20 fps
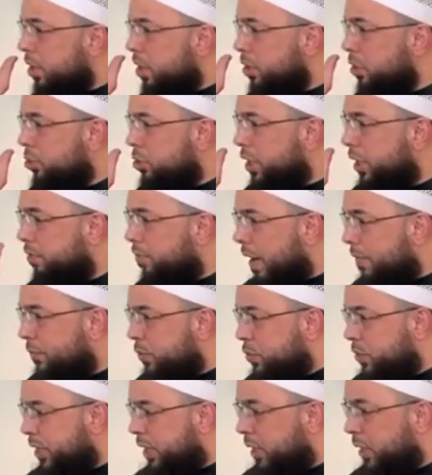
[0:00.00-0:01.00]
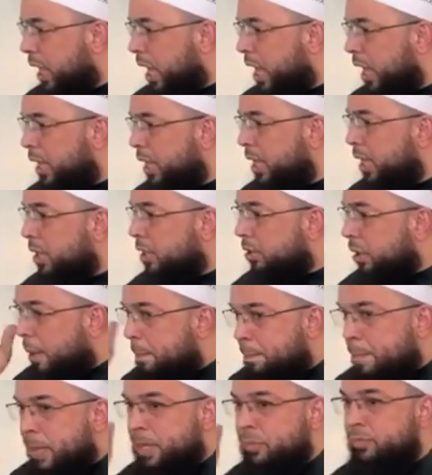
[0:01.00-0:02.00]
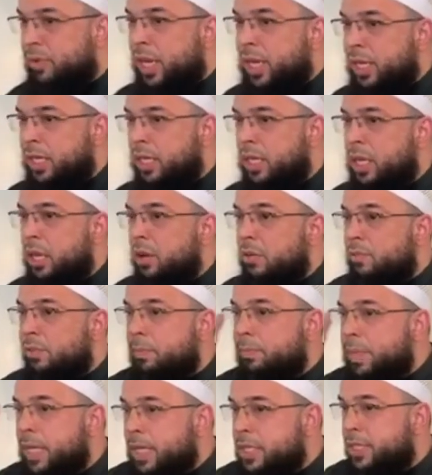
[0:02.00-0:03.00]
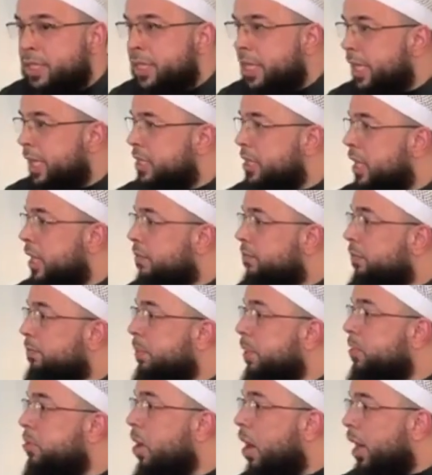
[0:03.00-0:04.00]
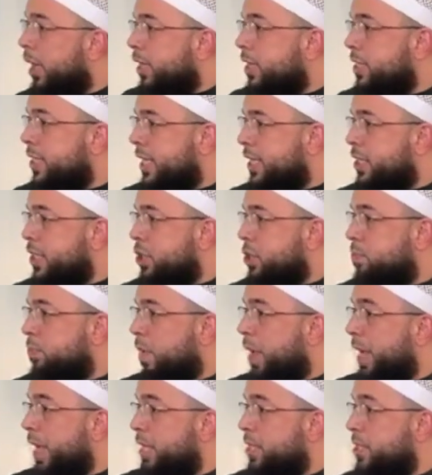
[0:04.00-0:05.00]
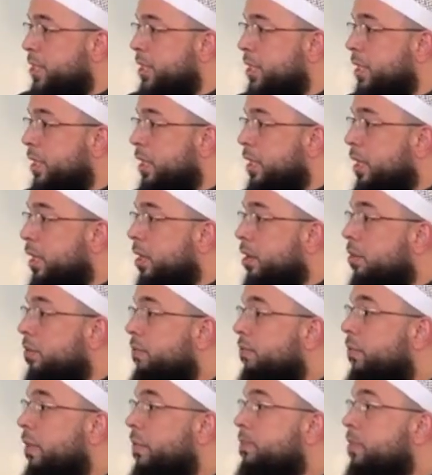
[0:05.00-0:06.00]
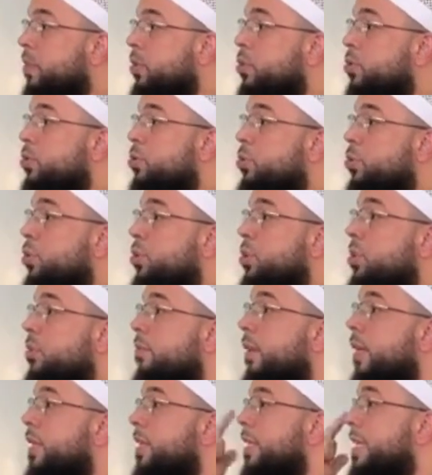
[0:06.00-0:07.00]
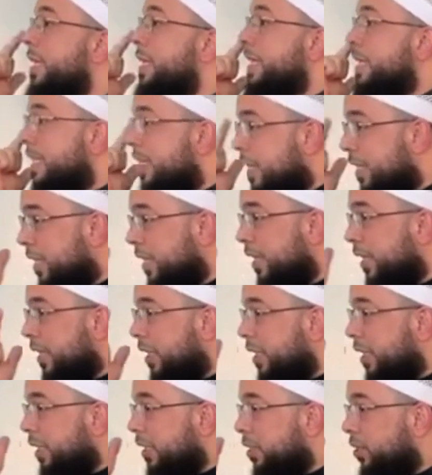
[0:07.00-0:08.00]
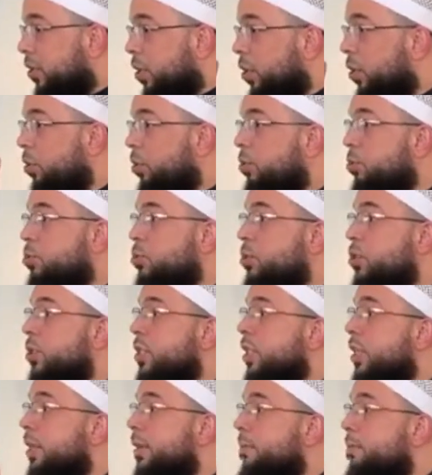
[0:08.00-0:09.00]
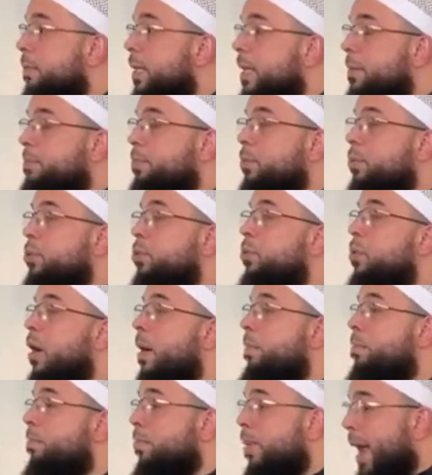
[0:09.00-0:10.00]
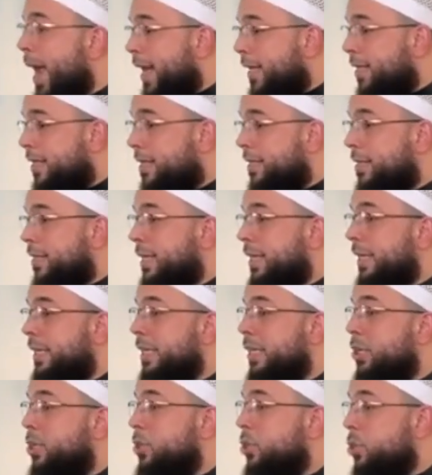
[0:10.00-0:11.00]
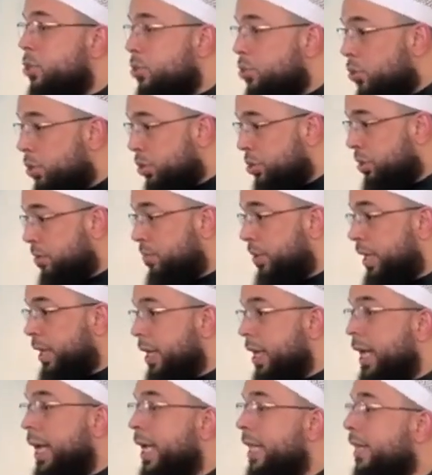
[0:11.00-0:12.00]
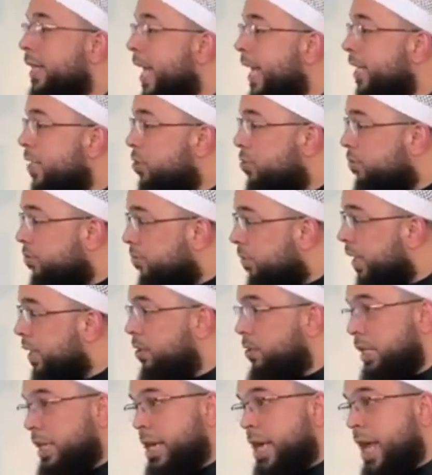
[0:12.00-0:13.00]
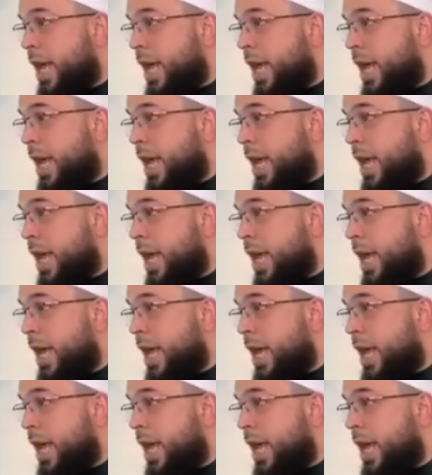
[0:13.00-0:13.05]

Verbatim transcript: You seek refuge in Allah. Rabbil Falaq, from these things, from the darkness as it spreads, from the sorceresses, those people who are practicing sorcery, and that is real and it